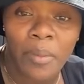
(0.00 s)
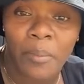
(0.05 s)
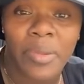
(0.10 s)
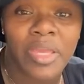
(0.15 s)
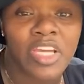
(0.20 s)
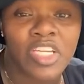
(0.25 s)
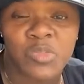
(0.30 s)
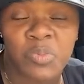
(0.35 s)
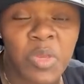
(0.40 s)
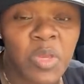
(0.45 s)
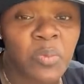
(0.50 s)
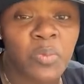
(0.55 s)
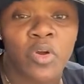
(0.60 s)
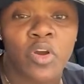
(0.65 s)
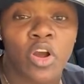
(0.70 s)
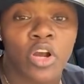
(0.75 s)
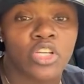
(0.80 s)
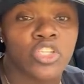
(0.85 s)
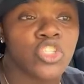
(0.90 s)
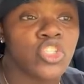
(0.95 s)
Because people
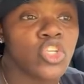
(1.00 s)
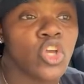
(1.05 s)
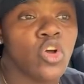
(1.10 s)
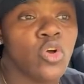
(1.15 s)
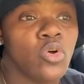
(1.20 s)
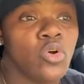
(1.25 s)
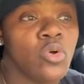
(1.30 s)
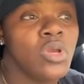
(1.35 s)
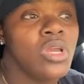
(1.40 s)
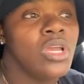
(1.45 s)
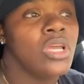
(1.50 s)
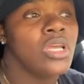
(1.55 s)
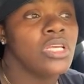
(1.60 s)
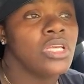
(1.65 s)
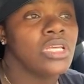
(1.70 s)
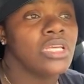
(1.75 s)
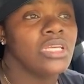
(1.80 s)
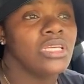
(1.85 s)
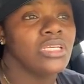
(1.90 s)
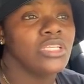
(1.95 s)
are so,
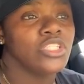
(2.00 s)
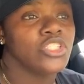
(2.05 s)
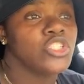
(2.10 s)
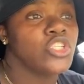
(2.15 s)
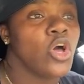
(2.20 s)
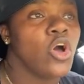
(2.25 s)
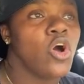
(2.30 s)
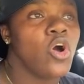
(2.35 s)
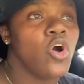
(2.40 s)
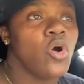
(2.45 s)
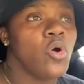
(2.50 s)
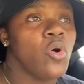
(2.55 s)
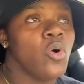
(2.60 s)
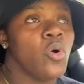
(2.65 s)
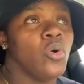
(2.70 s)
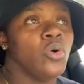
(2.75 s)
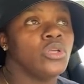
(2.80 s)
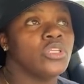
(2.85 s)
so